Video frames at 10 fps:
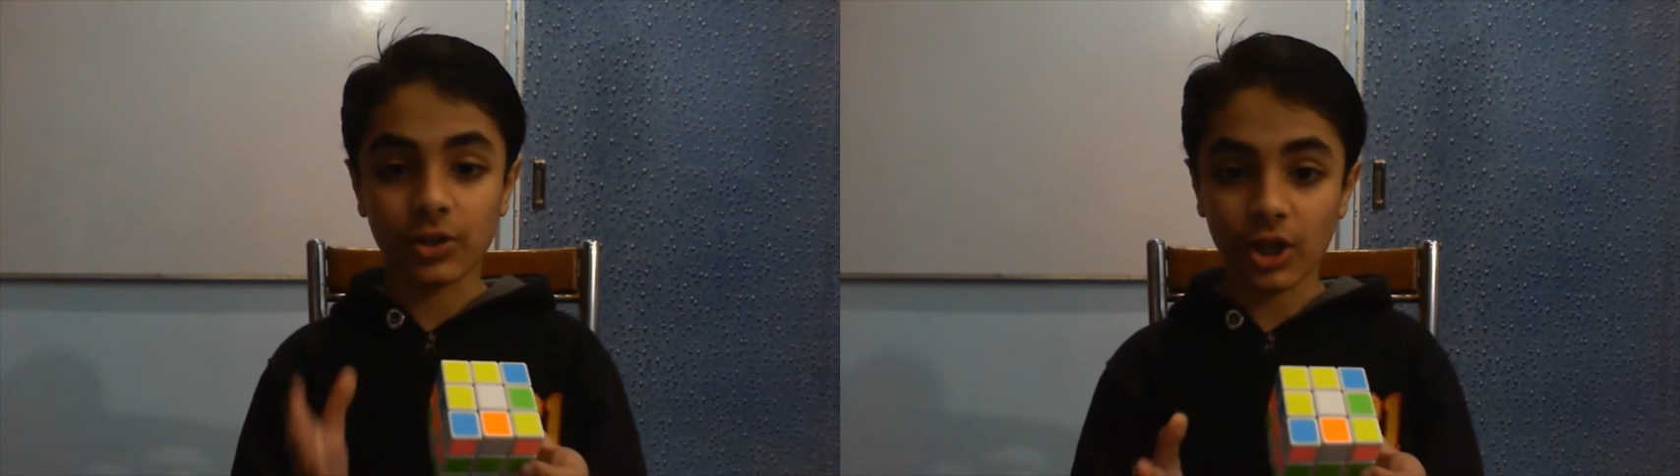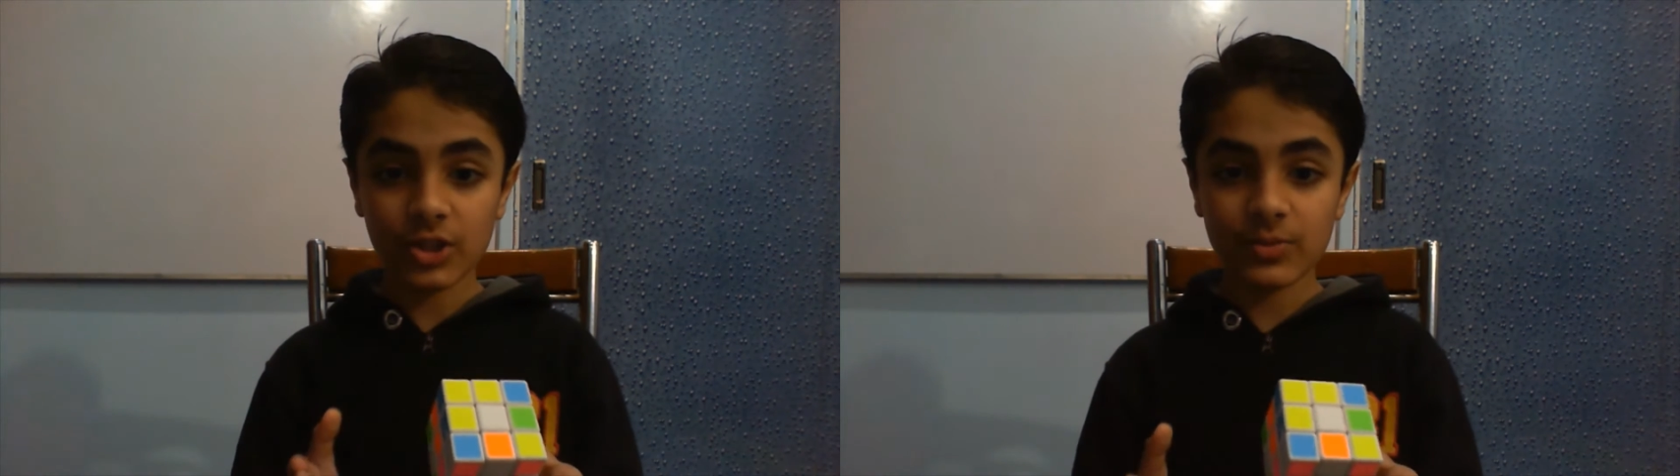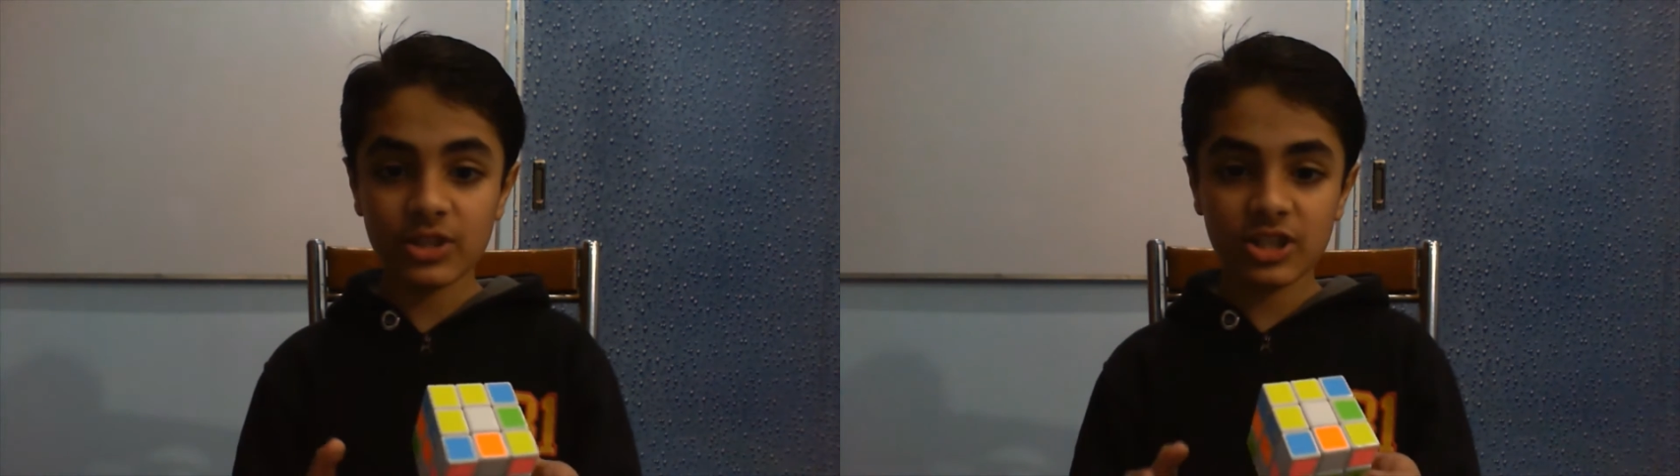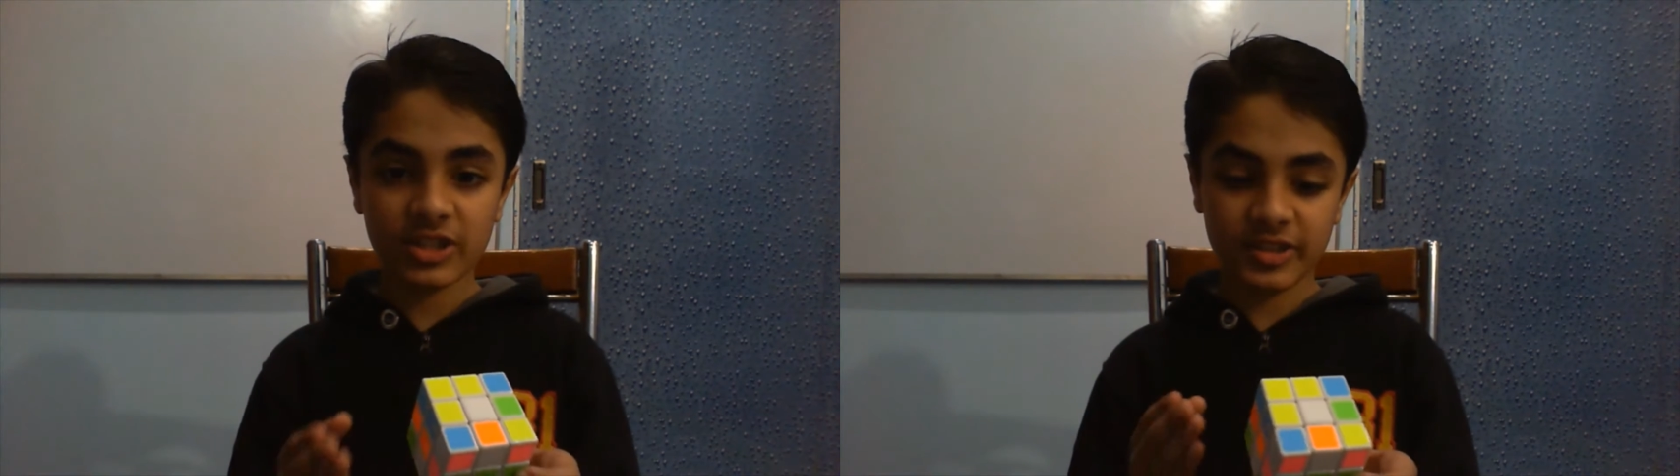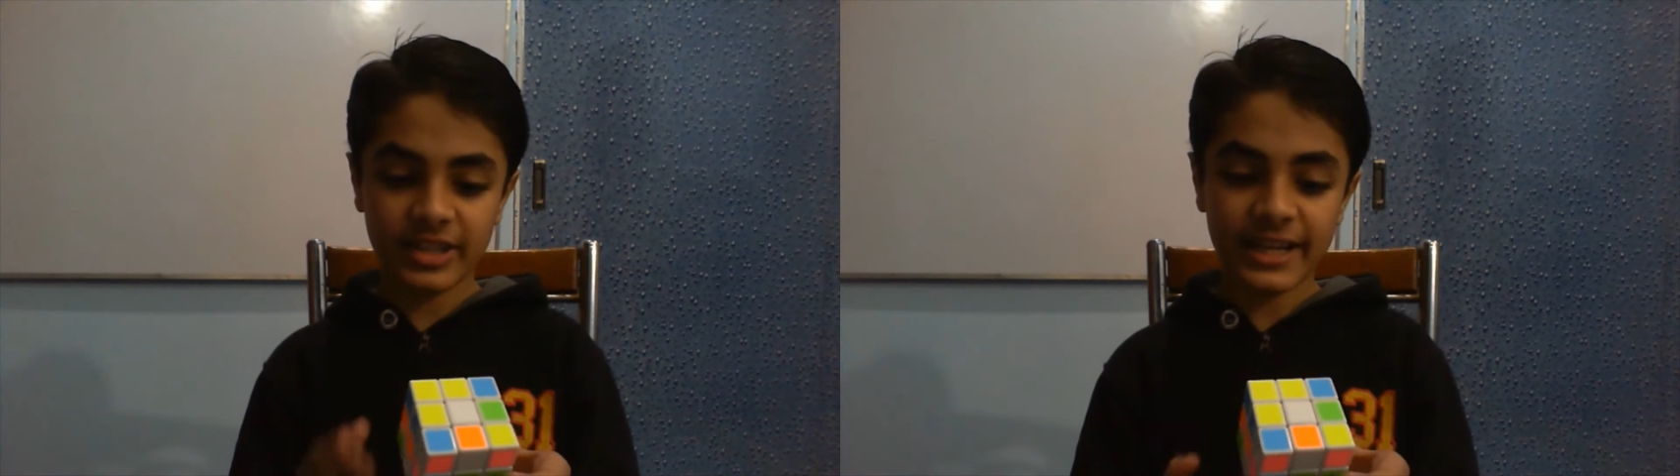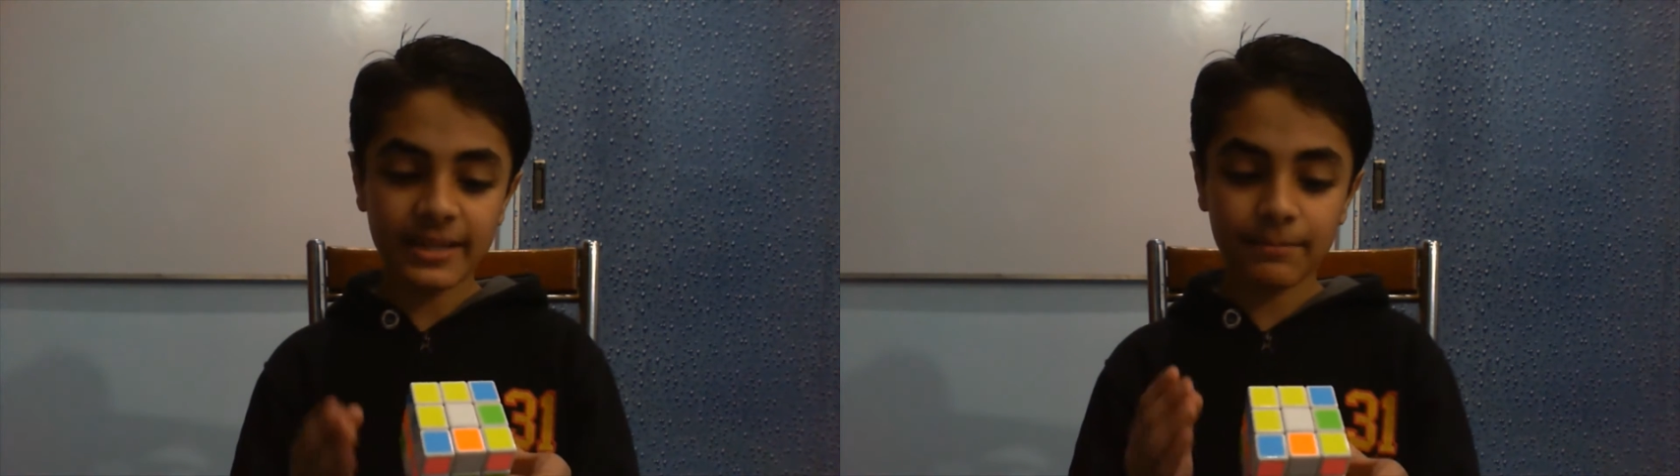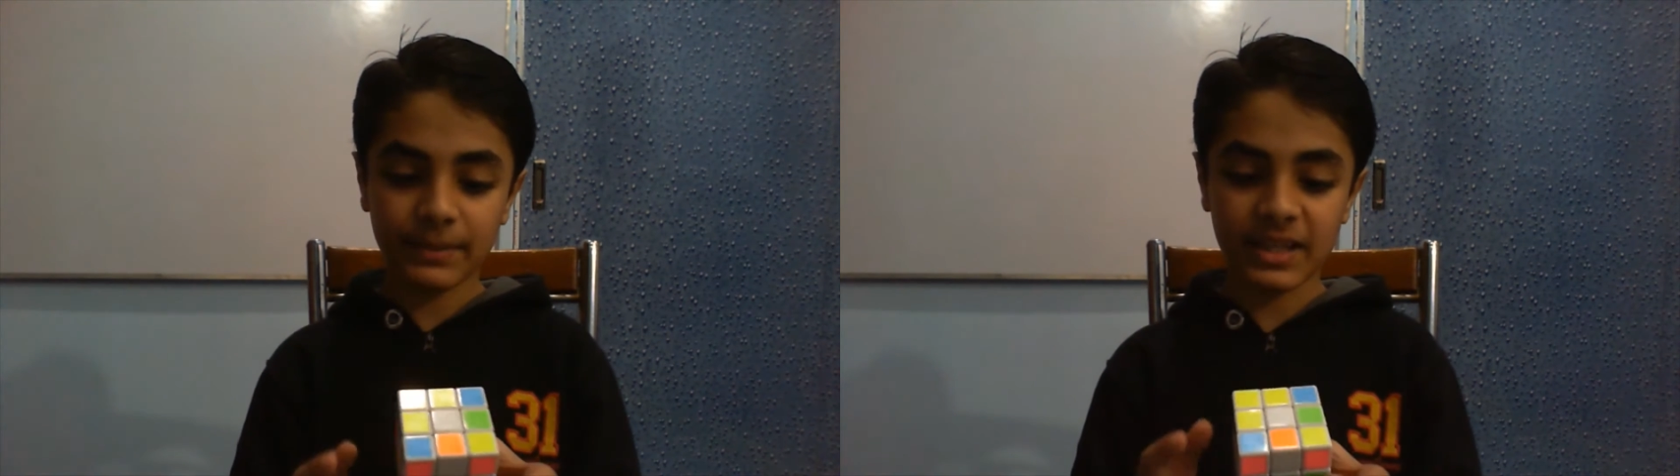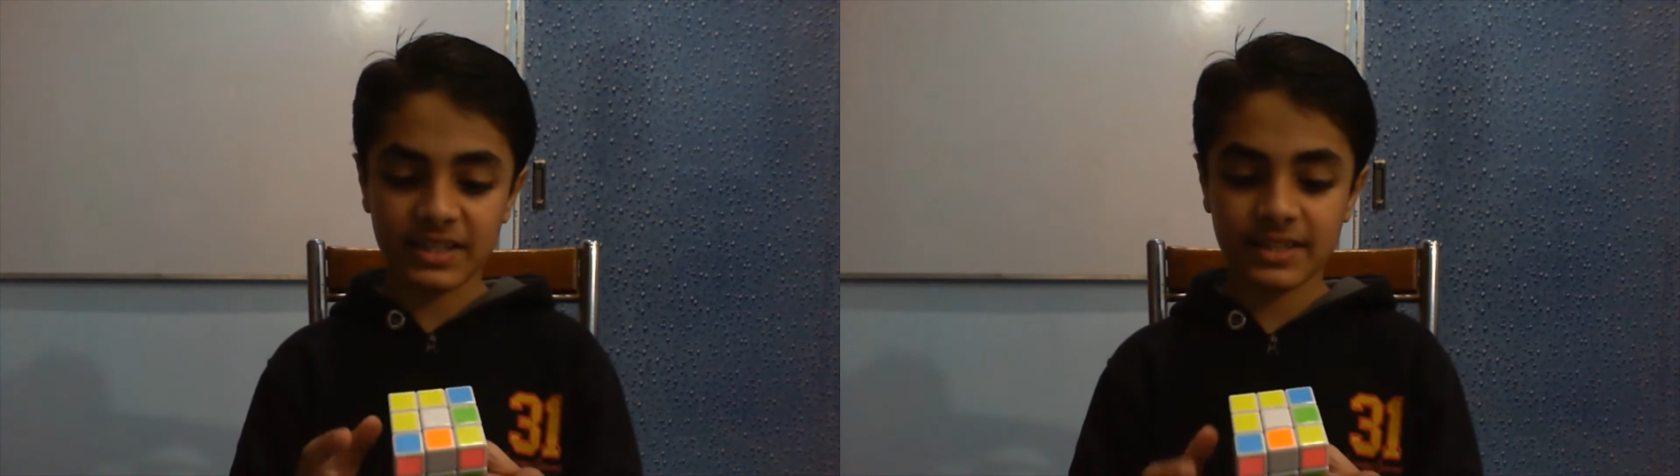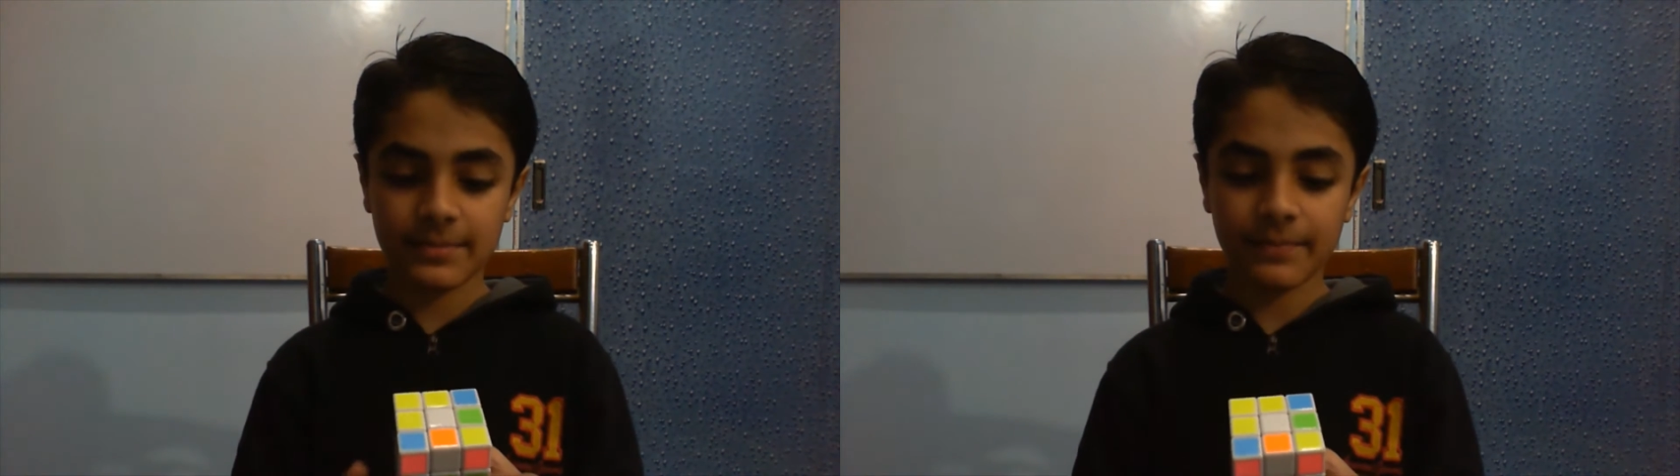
cross which is like a plus.